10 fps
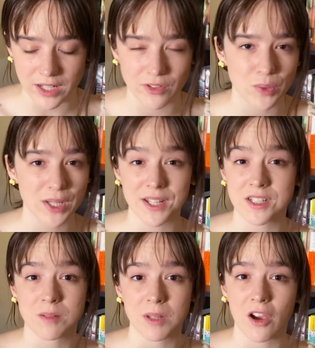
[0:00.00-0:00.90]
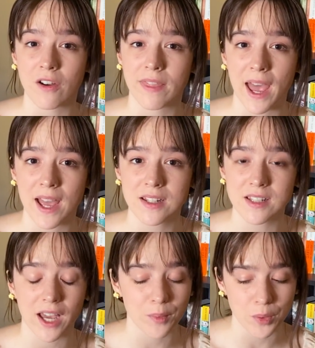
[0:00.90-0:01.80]
And if you tested me on that,
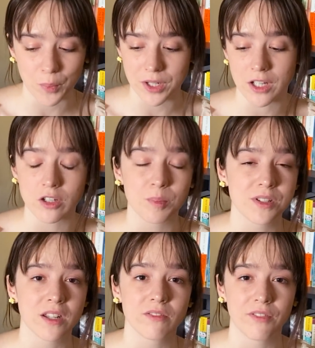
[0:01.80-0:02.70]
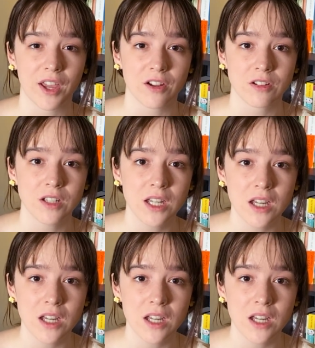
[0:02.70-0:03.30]
I would 100% fail,